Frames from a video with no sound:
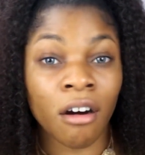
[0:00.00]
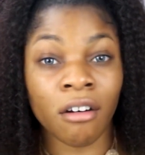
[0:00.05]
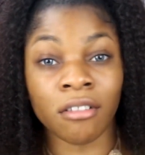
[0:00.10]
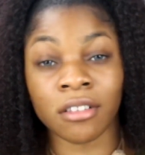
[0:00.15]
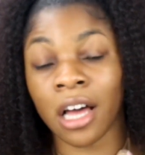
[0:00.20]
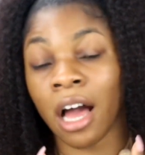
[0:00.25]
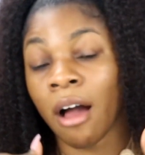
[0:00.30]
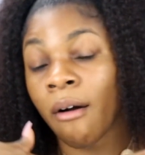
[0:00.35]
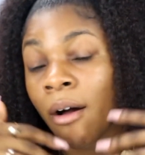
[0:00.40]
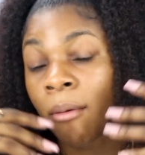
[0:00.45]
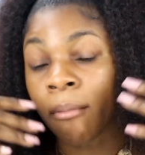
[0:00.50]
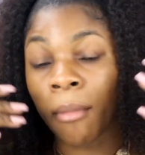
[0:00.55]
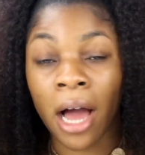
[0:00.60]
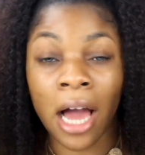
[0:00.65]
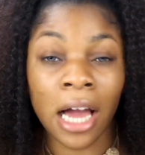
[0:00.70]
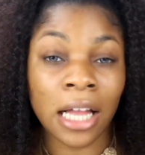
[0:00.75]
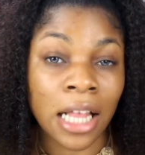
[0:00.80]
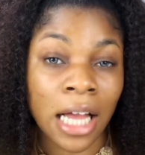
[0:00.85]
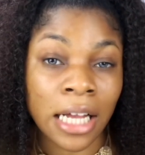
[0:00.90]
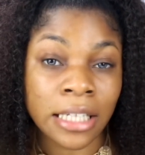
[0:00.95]
on how I'm
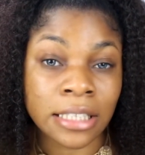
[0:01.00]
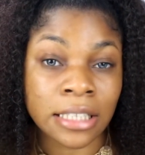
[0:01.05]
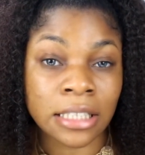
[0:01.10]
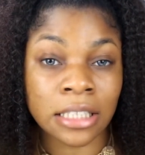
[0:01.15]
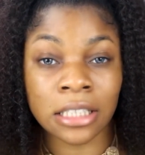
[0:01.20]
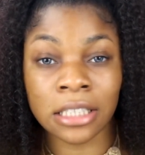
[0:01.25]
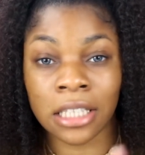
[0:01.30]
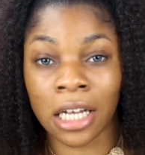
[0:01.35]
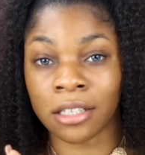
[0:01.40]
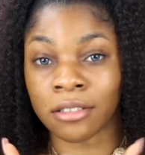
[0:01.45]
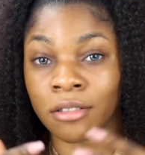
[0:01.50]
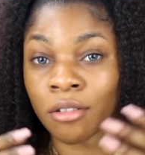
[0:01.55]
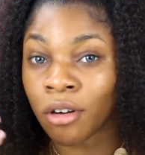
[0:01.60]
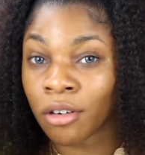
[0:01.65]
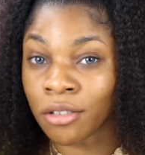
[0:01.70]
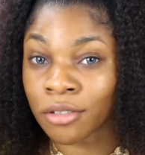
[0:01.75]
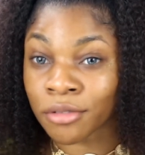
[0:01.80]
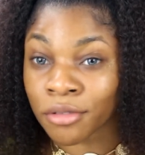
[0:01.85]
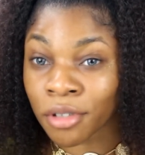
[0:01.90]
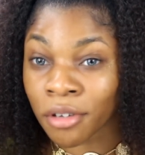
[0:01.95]
highlighting and
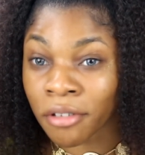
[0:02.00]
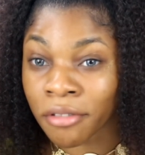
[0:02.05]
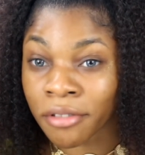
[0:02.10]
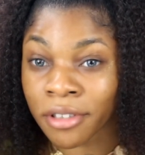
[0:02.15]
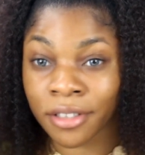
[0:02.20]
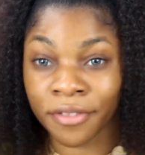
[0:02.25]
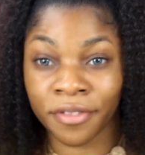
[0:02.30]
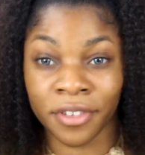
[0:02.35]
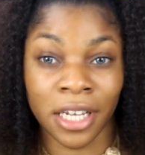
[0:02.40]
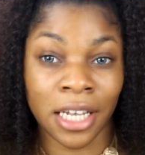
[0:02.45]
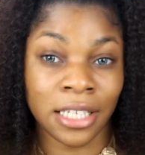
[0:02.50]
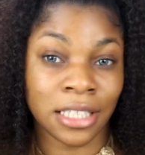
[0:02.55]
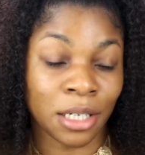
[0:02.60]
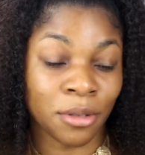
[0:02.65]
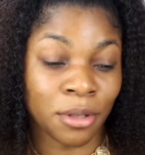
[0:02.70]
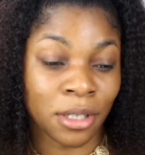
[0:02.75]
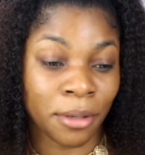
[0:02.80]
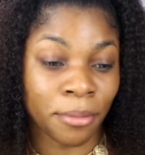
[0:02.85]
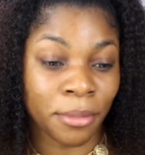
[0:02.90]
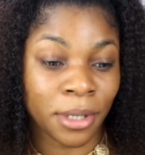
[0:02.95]
contouring, if you guys get
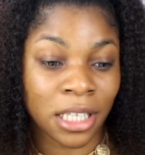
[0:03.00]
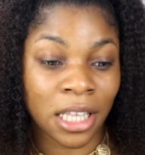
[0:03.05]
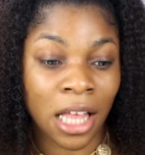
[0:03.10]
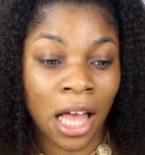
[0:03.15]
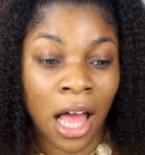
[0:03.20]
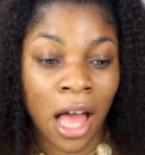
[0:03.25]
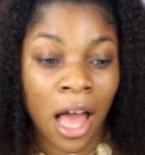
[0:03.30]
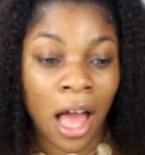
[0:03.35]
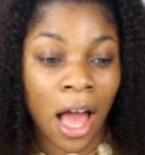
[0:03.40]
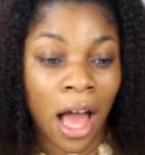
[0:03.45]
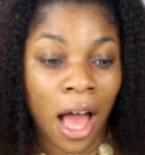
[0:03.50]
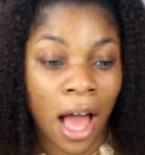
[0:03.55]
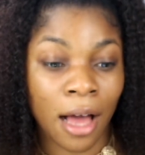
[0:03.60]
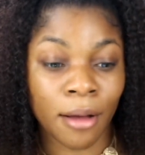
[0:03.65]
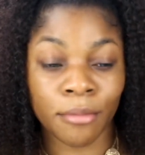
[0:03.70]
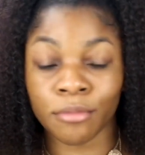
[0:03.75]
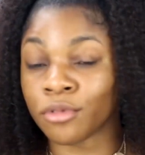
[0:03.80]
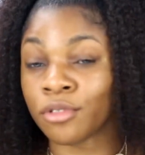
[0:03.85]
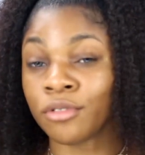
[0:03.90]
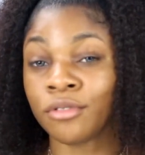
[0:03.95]
what I mean.
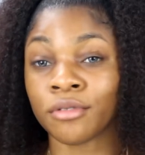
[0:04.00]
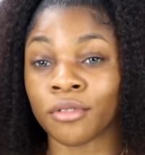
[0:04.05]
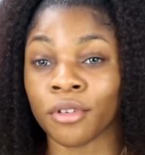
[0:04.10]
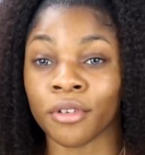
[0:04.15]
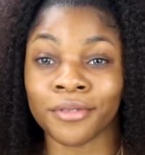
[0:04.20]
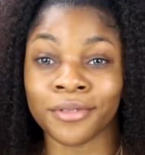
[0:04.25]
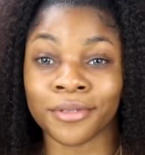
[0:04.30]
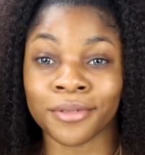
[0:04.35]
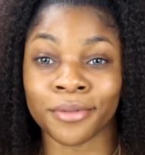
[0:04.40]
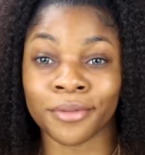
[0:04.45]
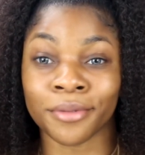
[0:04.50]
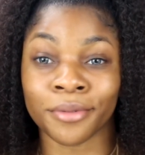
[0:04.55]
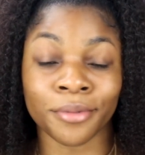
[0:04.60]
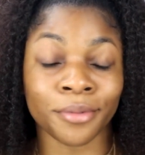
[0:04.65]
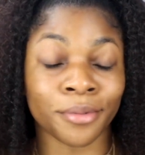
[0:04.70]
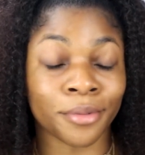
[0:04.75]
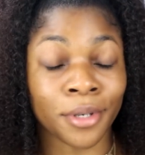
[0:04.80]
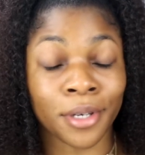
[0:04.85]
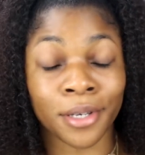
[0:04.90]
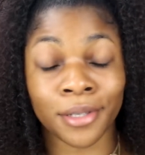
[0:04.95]
I'm just going to
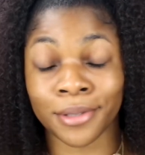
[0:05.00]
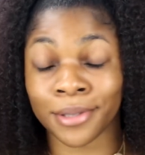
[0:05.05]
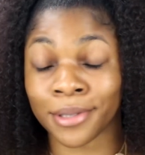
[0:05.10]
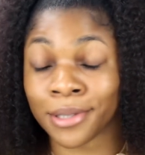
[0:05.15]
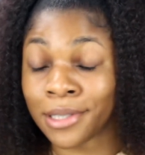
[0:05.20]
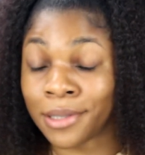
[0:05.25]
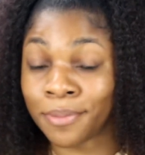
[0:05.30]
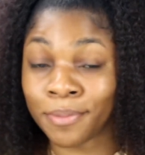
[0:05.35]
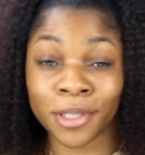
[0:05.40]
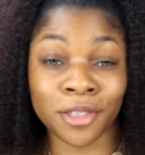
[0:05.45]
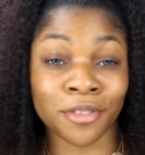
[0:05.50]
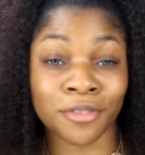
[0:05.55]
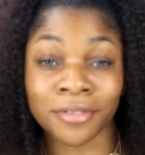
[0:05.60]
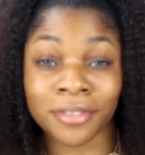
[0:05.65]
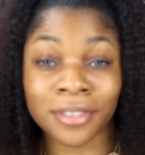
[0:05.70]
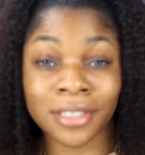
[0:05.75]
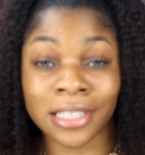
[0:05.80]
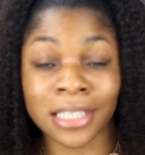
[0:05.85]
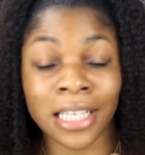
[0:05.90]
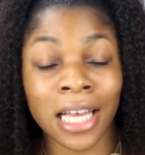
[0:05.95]
speak
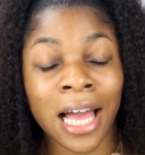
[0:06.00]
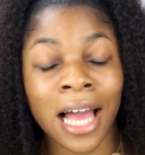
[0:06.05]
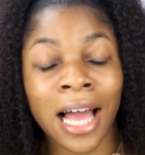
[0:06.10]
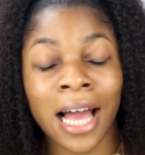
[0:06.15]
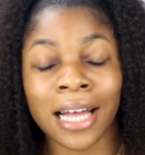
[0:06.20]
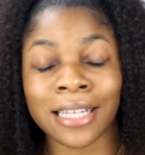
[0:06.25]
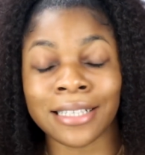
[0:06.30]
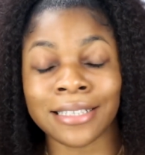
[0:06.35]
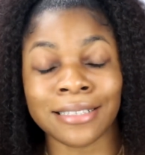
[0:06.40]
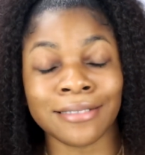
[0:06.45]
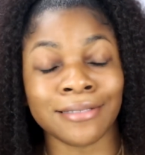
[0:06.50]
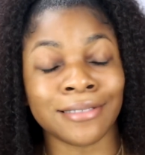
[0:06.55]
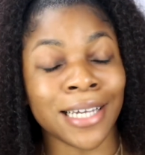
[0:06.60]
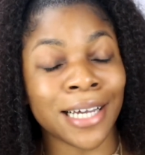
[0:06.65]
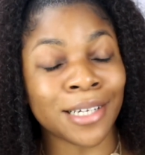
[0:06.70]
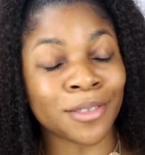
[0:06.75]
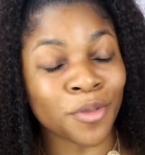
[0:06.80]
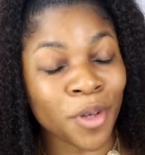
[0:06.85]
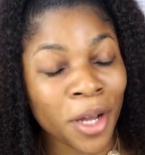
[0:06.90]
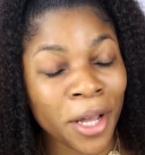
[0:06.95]
through it. And the
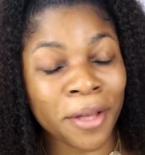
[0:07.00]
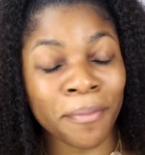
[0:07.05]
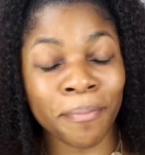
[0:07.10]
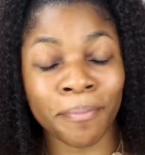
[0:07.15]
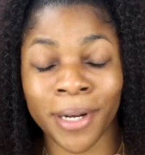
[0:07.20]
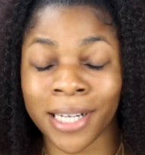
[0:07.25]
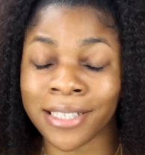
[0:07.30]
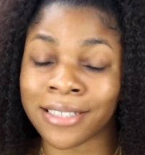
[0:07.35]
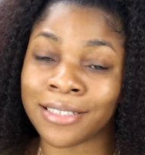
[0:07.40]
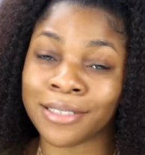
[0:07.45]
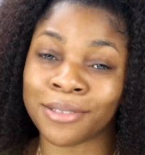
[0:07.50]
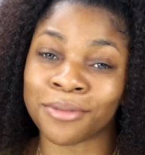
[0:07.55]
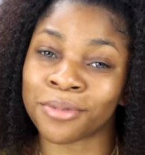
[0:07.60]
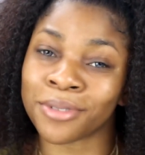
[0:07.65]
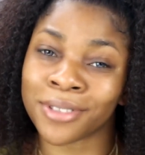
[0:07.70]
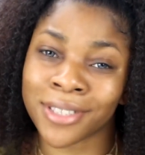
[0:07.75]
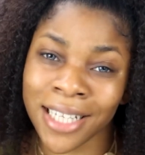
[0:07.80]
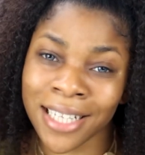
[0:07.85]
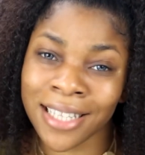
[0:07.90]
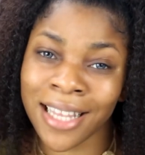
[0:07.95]
annoying part is
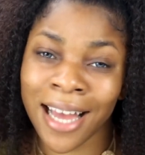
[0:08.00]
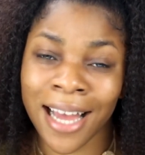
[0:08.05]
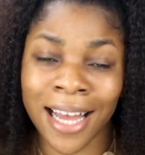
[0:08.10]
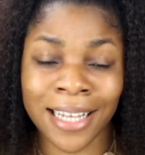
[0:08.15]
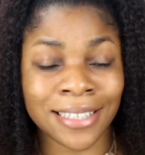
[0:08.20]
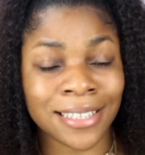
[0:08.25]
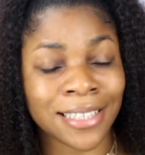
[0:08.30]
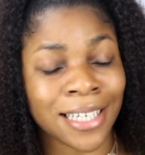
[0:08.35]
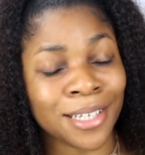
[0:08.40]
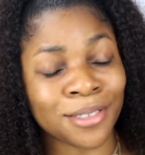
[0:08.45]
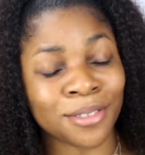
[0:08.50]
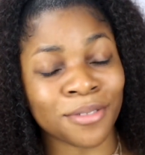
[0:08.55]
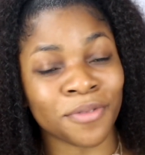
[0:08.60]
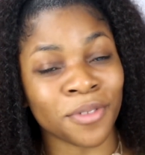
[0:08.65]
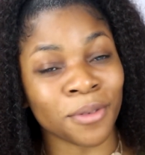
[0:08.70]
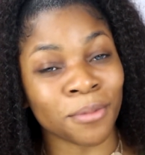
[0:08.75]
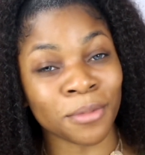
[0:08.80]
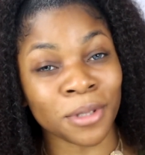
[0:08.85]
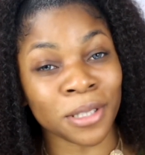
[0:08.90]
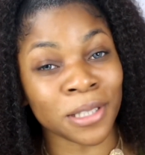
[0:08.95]
today that I decided to
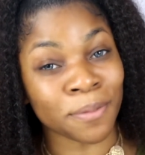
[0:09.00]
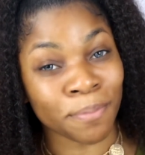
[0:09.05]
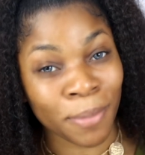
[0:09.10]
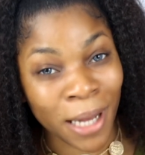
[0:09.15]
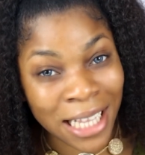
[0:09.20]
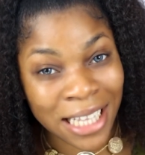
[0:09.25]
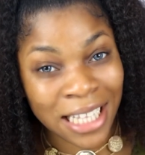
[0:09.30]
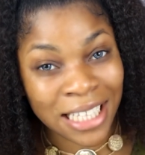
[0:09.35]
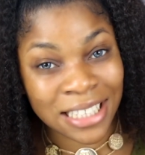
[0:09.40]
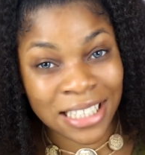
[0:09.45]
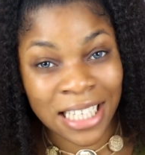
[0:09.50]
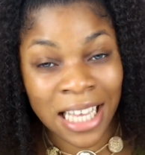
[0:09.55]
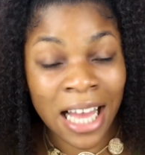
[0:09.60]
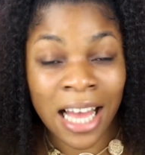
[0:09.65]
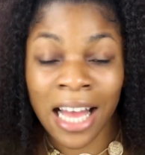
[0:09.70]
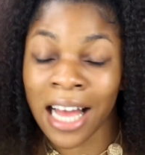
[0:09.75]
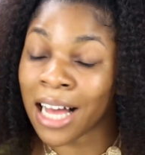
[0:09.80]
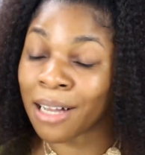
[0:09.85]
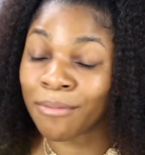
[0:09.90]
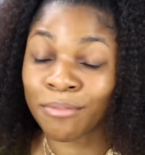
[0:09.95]
film this palette,
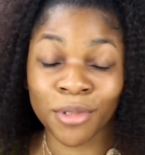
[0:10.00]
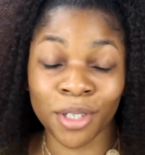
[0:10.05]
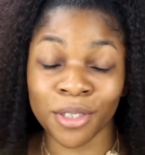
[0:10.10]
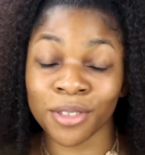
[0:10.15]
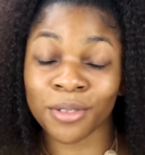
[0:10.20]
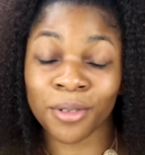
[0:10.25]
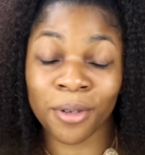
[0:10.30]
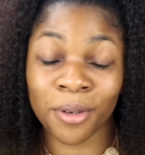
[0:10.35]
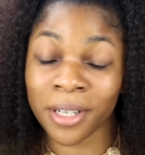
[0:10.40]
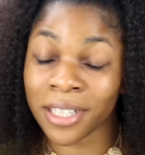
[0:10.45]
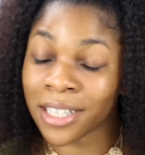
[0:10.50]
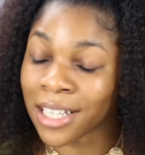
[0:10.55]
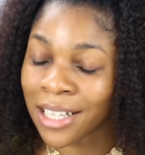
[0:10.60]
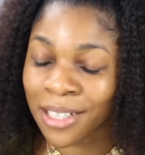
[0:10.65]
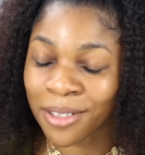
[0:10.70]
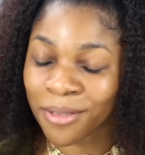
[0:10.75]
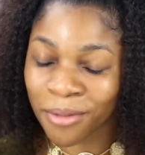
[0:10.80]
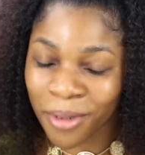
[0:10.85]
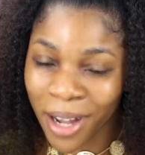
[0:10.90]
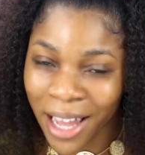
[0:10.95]
I'm not going
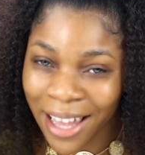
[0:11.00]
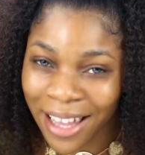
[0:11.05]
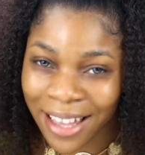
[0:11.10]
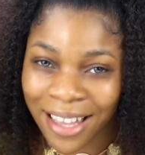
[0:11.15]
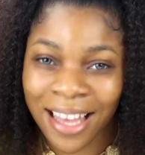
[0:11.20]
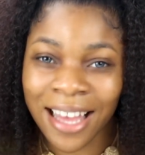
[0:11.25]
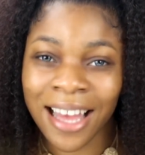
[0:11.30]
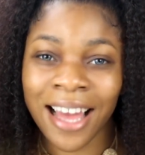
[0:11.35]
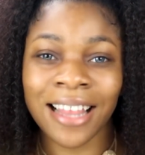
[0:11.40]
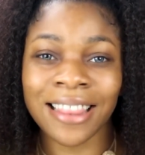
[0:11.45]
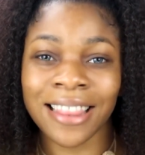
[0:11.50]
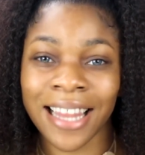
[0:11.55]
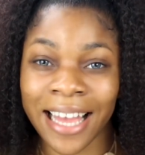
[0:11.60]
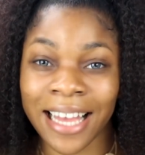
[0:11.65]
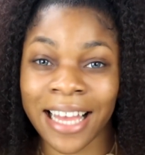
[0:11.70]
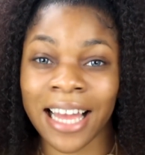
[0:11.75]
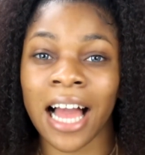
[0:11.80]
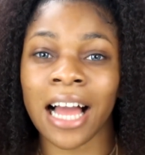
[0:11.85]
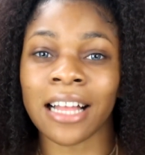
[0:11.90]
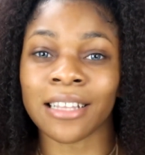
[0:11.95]
anywhere.
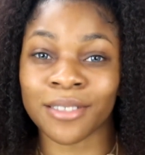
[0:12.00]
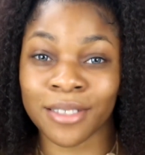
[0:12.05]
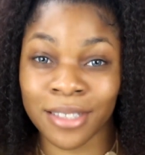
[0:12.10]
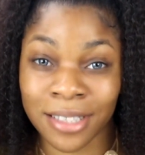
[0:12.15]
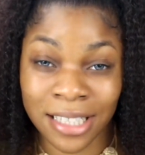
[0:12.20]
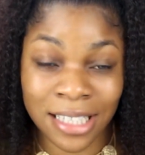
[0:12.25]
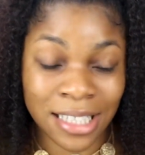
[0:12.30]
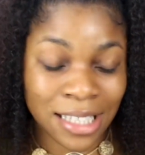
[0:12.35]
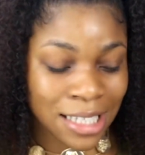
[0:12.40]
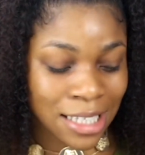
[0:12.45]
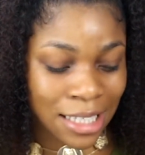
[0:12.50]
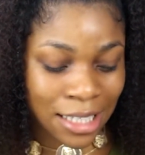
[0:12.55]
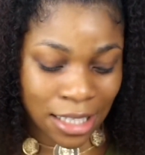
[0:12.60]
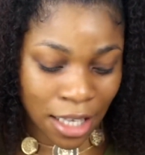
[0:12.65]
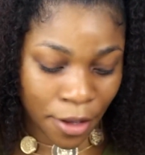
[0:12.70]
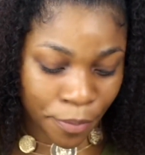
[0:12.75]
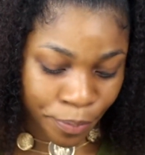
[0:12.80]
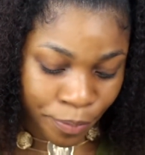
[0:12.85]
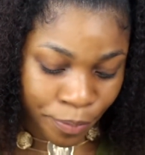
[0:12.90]
Like, this is